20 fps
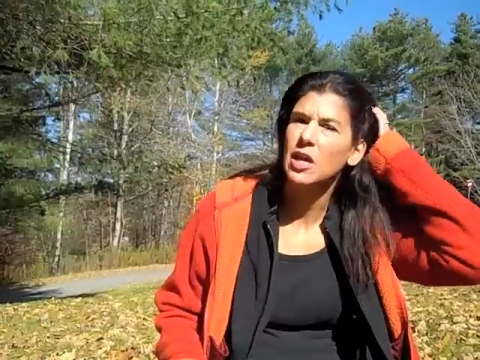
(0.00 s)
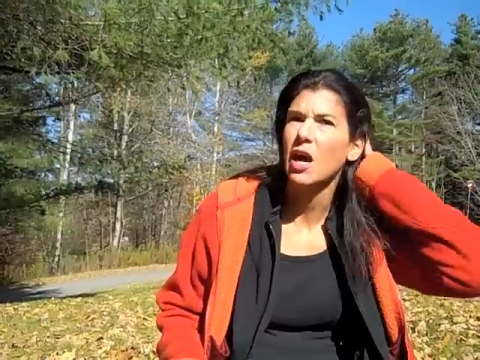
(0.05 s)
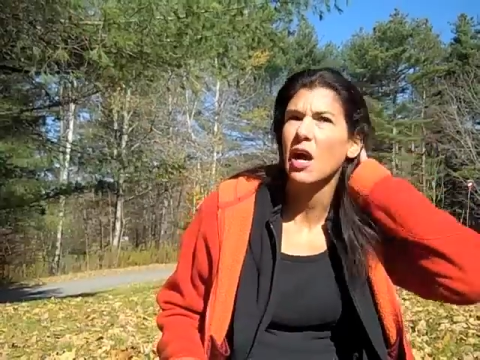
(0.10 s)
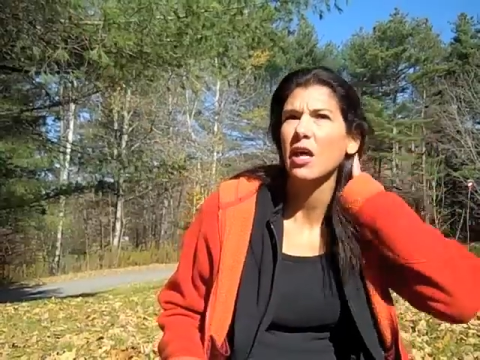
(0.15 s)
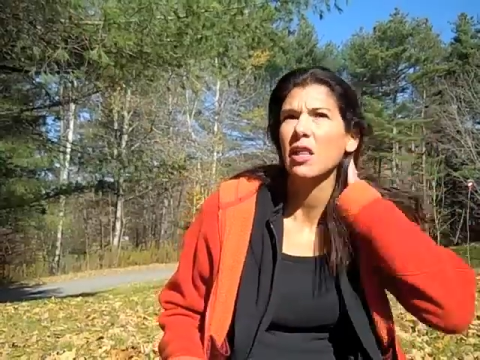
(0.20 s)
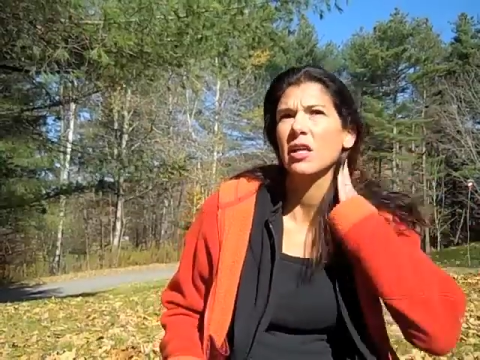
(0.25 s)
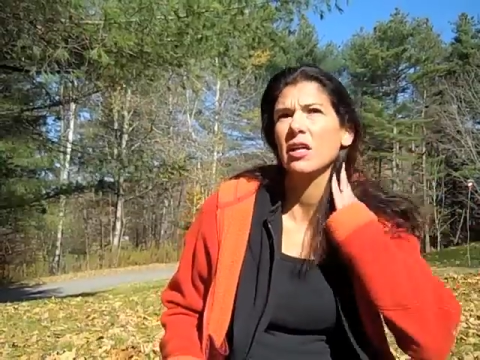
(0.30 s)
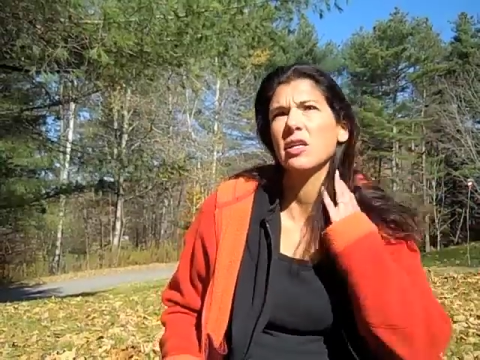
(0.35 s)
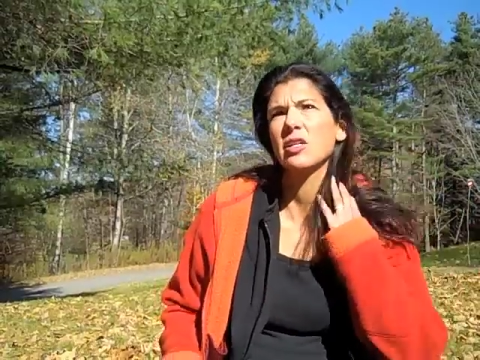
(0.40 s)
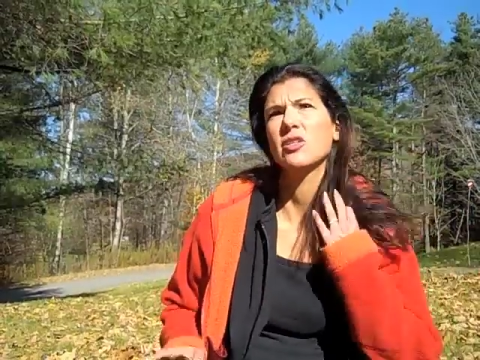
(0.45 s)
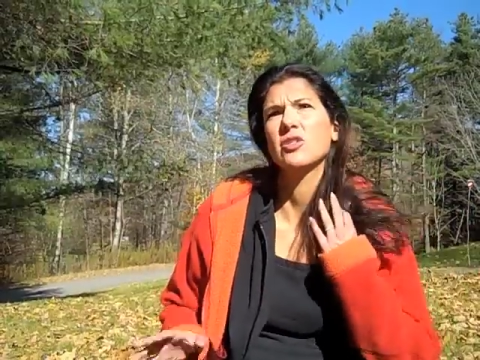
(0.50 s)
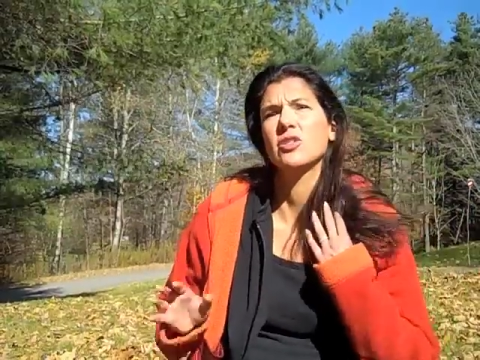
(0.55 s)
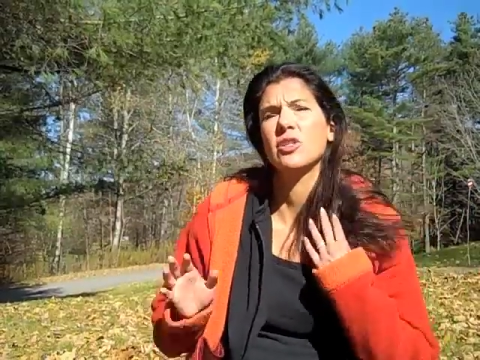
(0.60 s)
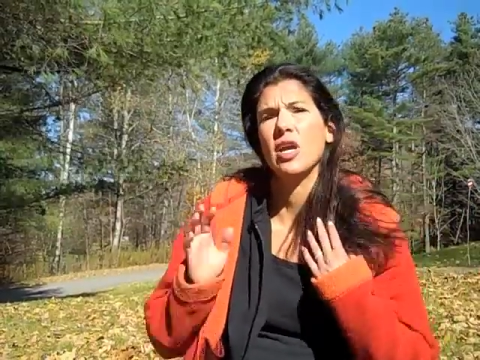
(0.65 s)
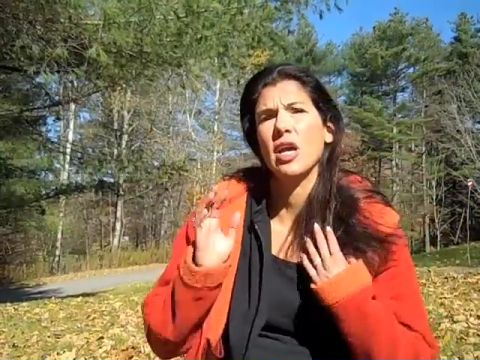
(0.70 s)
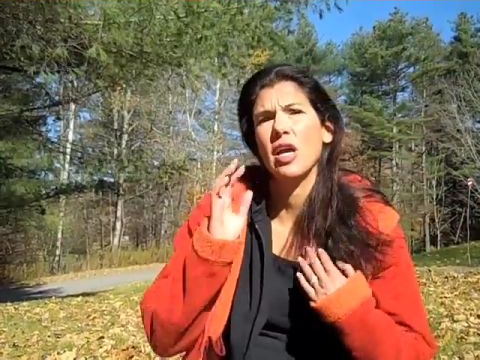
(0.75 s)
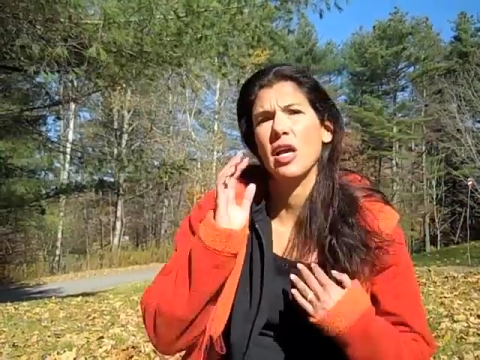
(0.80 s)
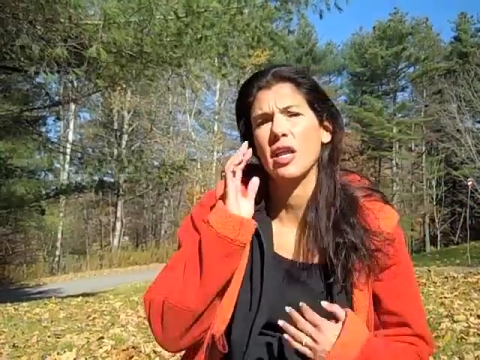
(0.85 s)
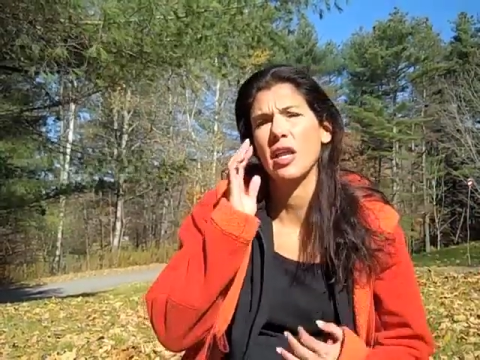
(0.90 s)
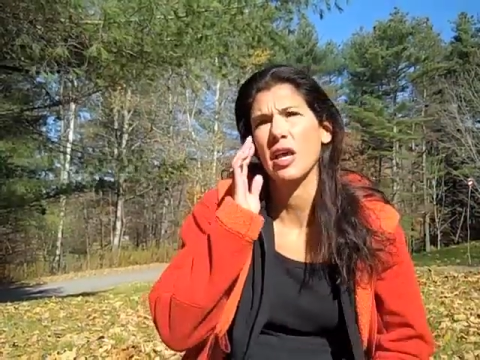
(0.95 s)
college,
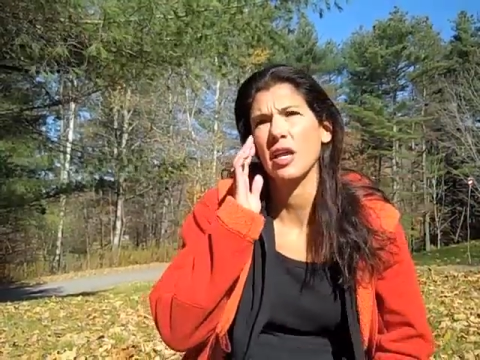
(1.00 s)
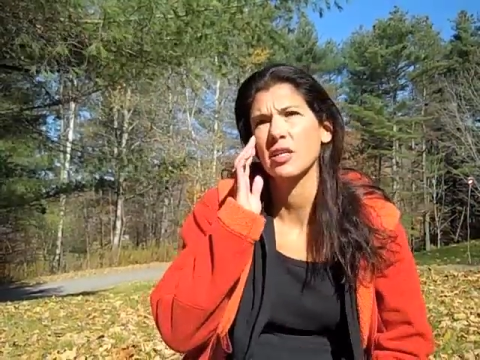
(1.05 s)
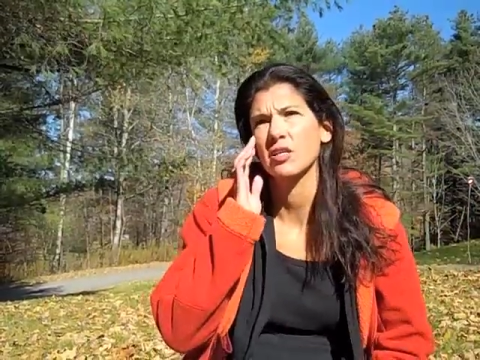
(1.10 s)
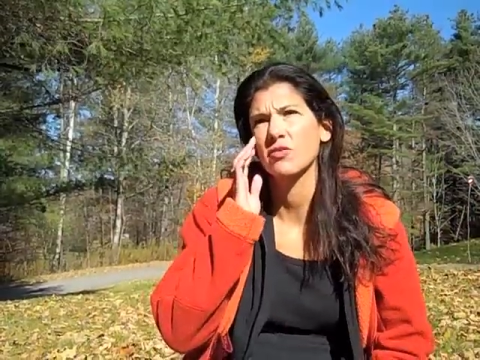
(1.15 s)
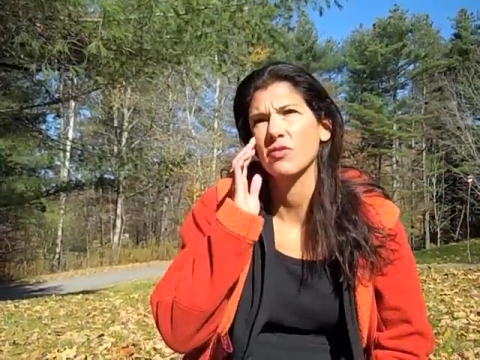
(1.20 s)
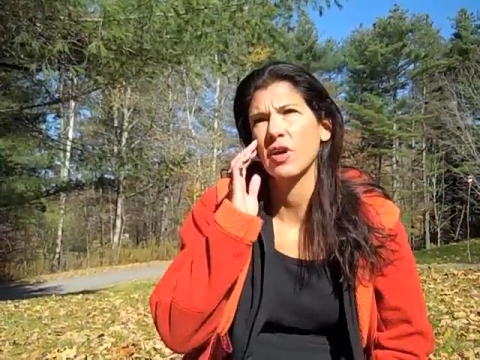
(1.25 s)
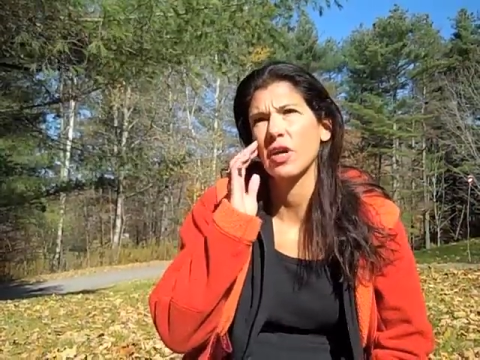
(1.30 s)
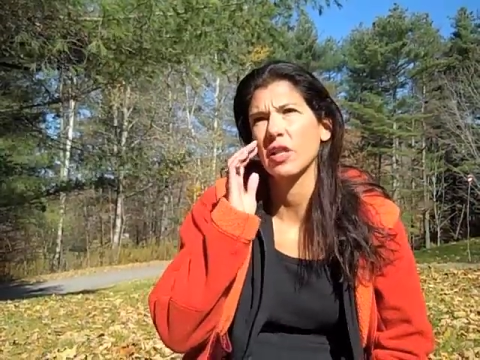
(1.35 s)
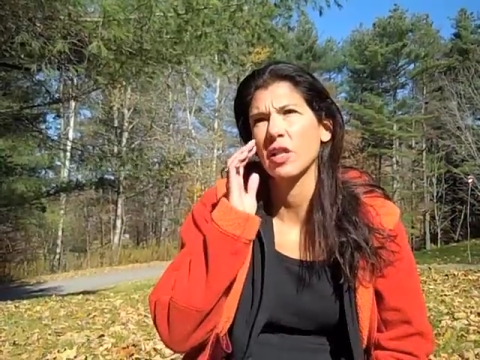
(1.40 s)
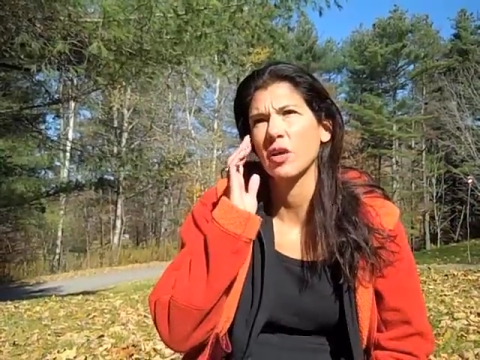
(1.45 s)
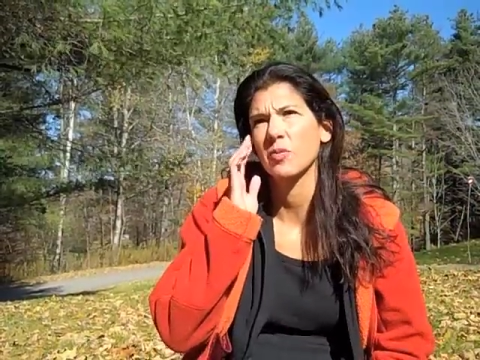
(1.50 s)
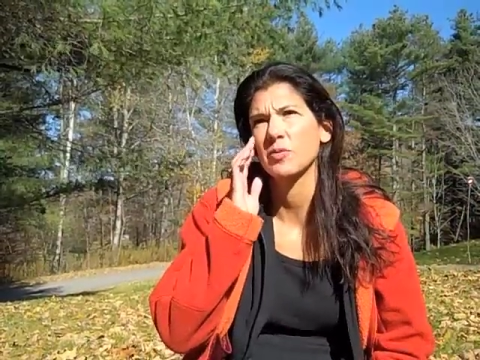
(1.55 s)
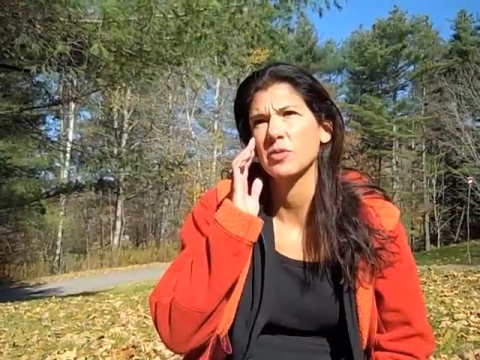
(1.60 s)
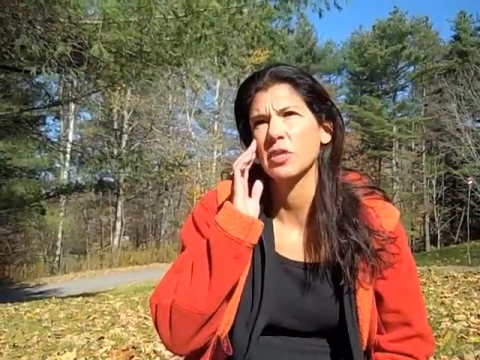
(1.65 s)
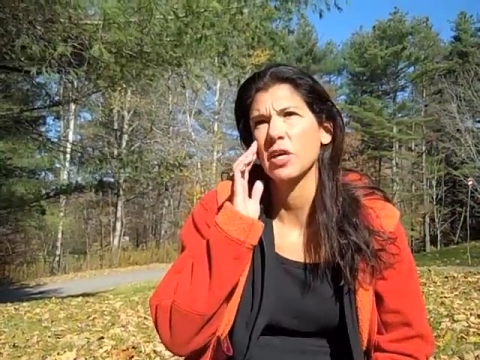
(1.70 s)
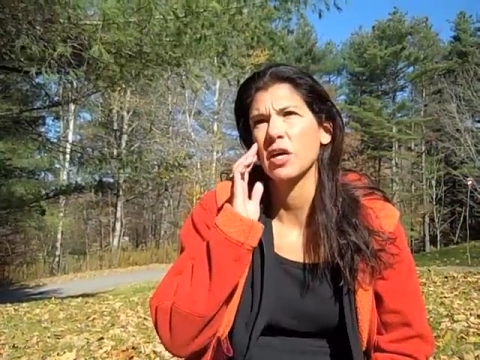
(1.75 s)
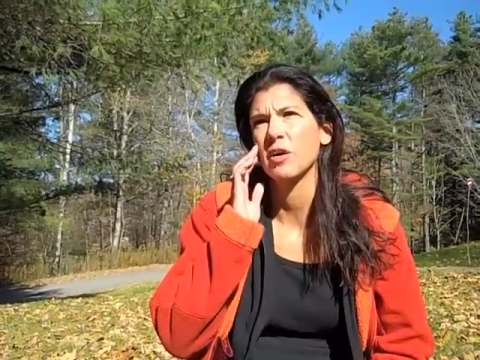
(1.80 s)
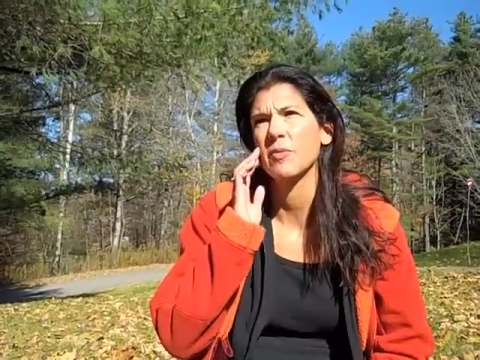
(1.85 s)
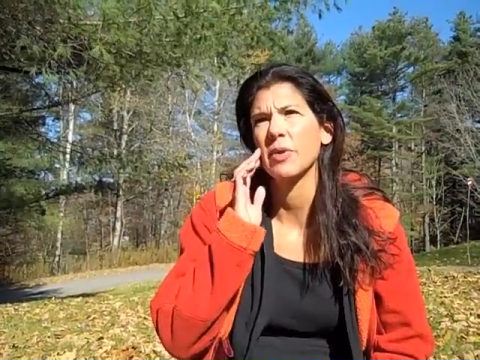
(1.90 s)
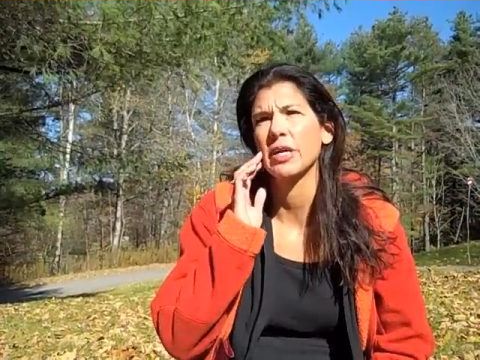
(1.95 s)
and I had developed,
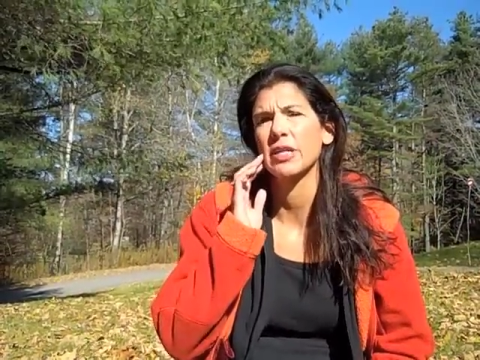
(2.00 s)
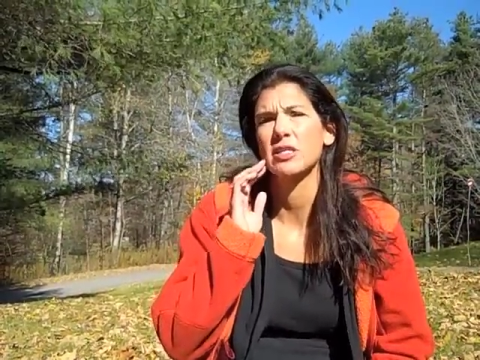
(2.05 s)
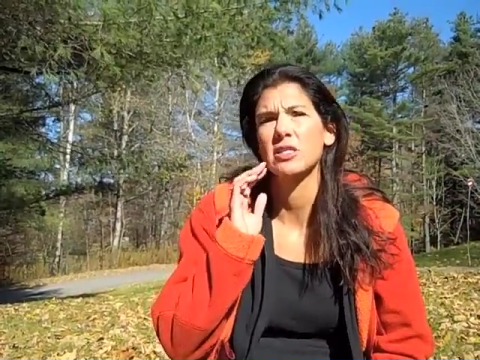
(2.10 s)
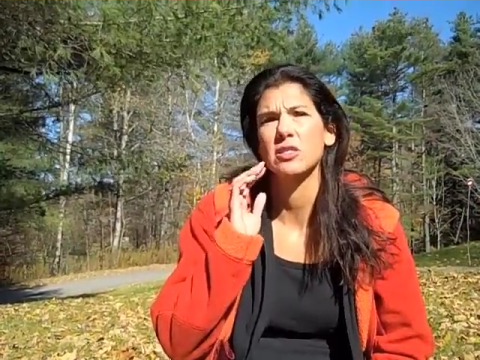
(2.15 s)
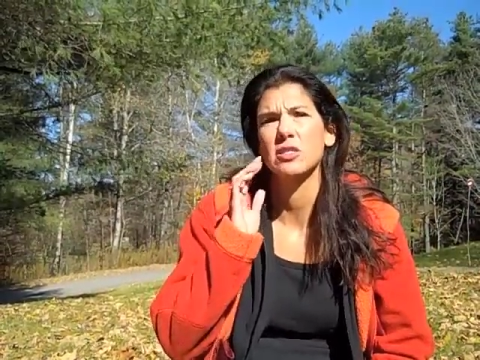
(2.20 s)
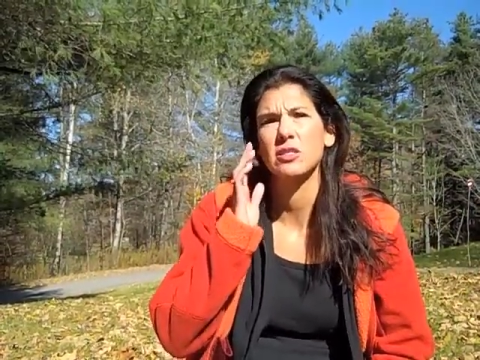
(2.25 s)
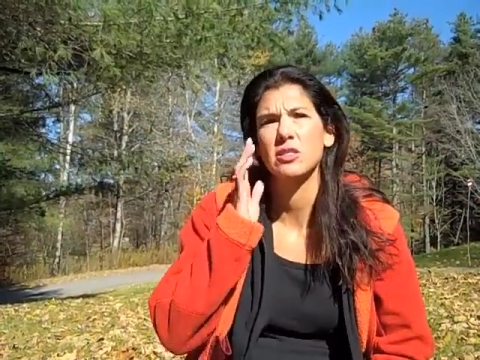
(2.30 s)
um, I had